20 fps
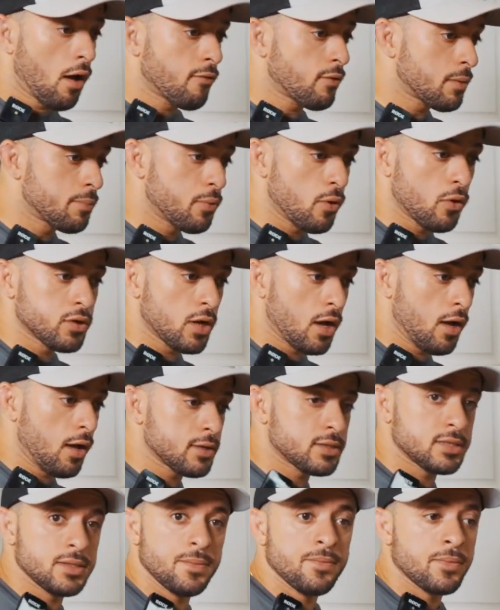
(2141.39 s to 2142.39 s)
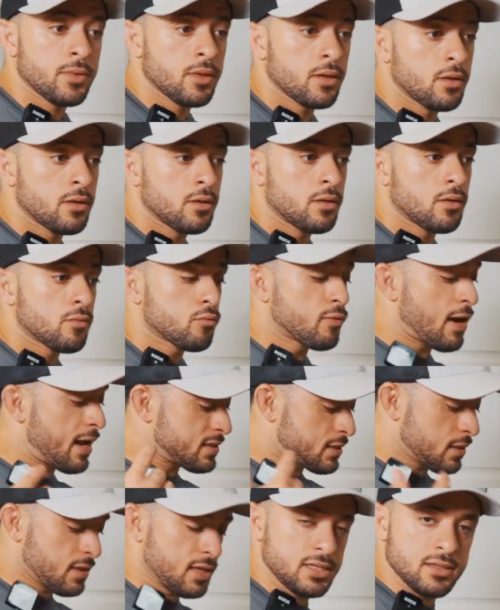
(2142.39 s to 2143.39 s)
of our bulldogs,
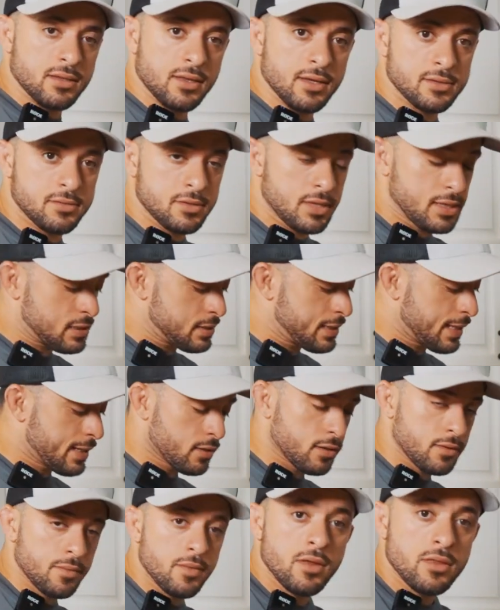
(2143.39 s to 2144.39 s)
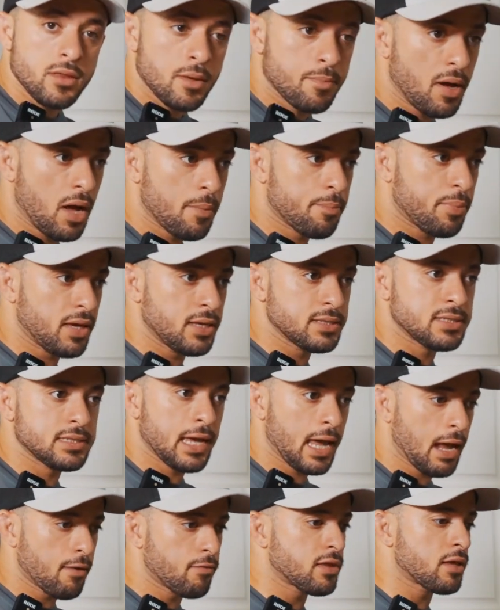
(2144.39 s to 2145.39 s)
rest of this litter, the puppies,
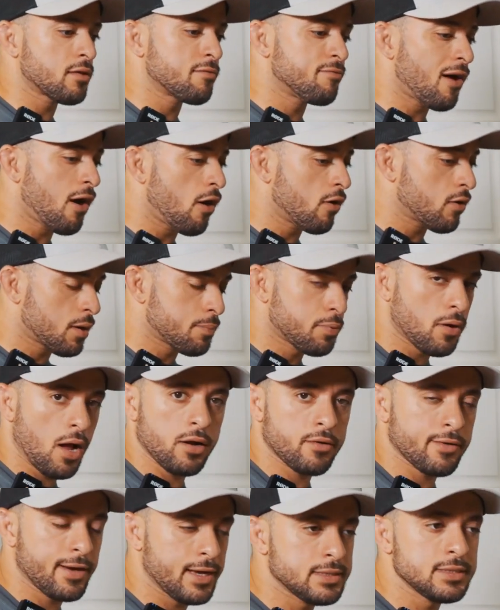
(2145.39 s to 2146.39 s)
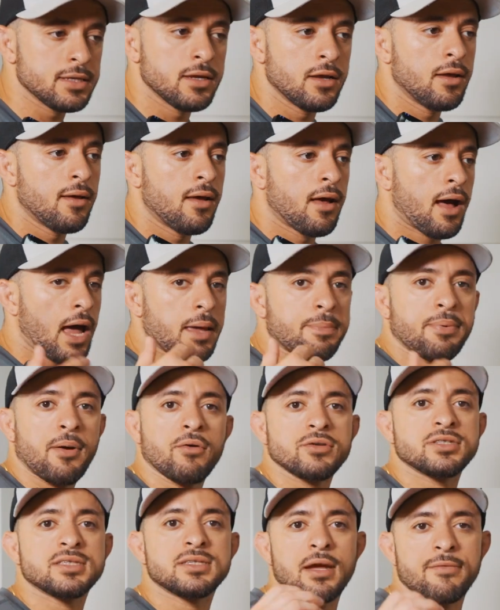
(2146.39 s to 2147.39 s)
everything, follow our progress. I
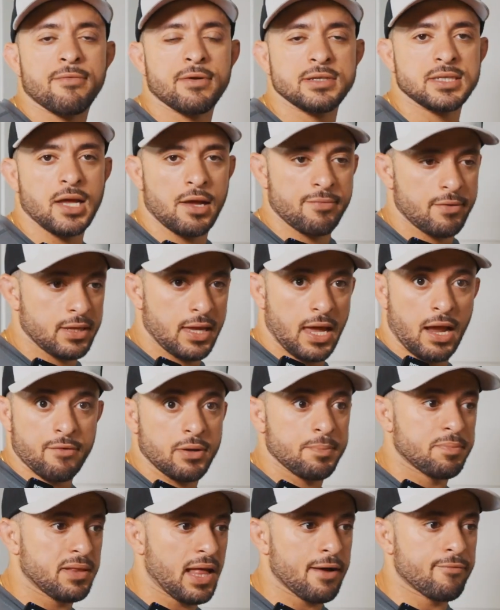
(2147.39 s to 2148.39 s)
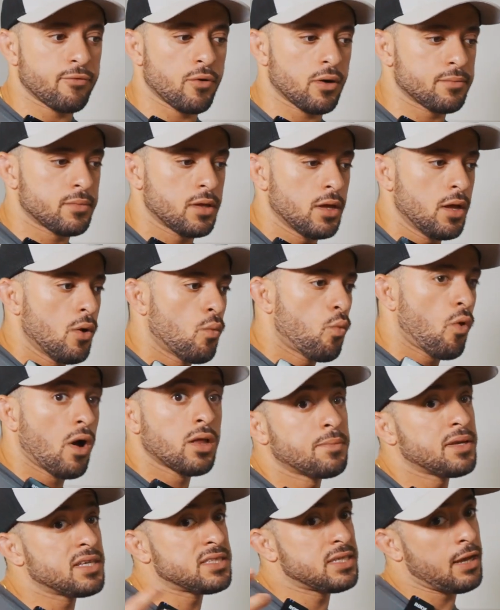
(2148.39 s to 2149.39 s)
post different stuff on every platform.
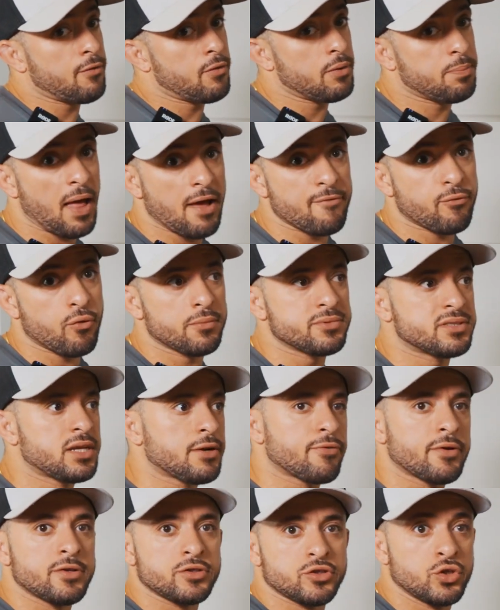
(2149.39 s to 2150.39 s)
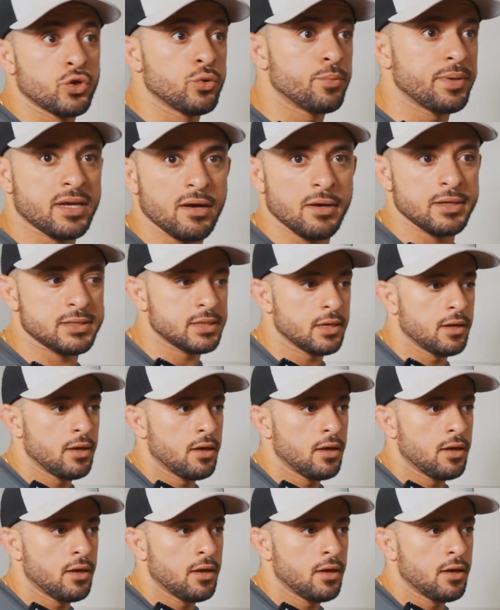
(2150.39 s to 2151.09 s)
1, because every platform is different. 2, because